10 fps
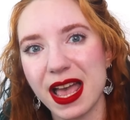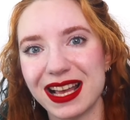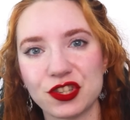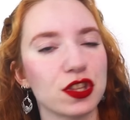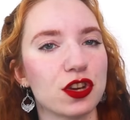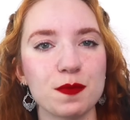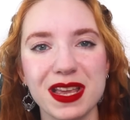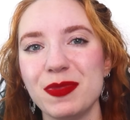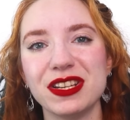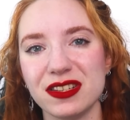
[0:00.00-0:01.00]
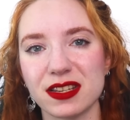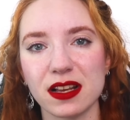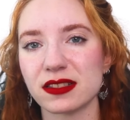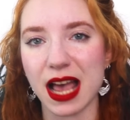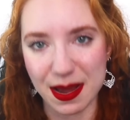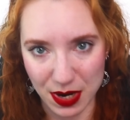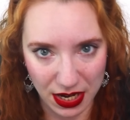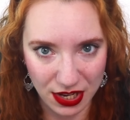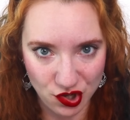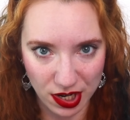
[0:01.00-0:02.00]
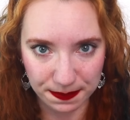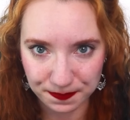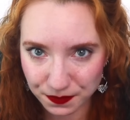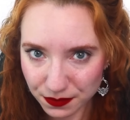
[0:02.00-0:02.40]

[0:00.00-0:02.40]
and there may be details I'm not catching.